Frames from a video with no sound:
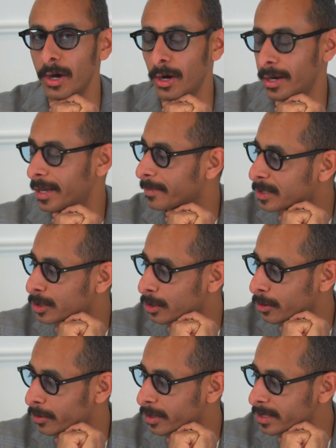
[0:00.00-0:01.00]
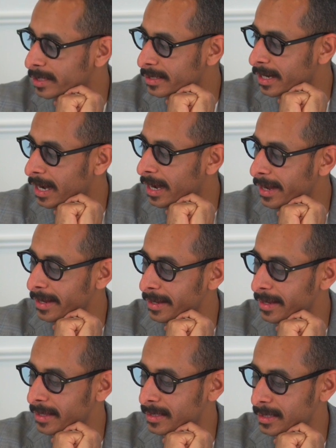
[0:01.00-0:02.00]
Okay, so this
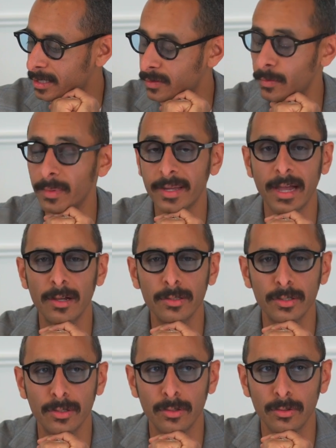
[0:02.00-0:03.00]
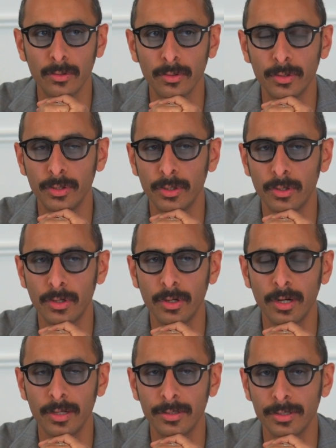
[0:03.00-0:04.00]
guy, it's from an account called
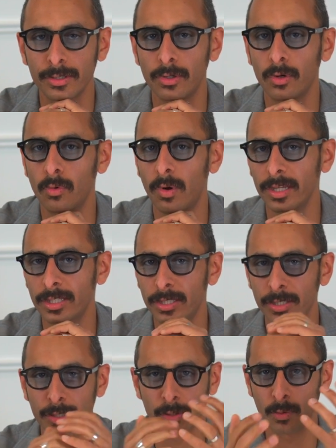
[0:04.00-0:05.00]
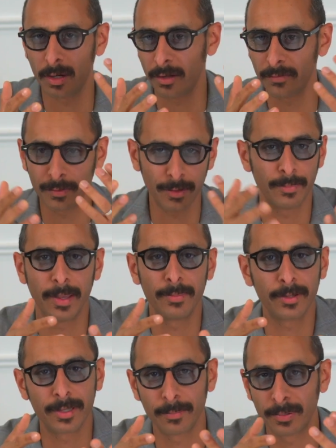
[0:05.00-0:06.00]
your_watch12.
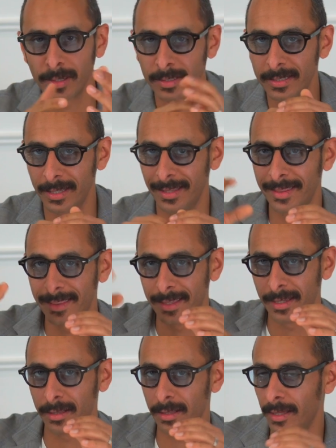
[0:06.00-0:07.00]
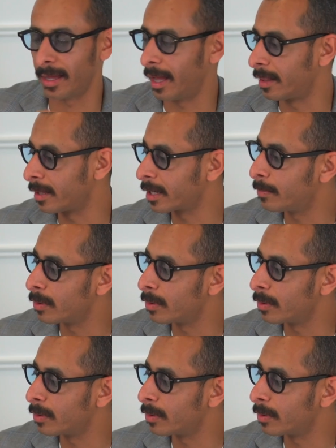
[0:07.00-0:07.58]
Maybe you can put it in the link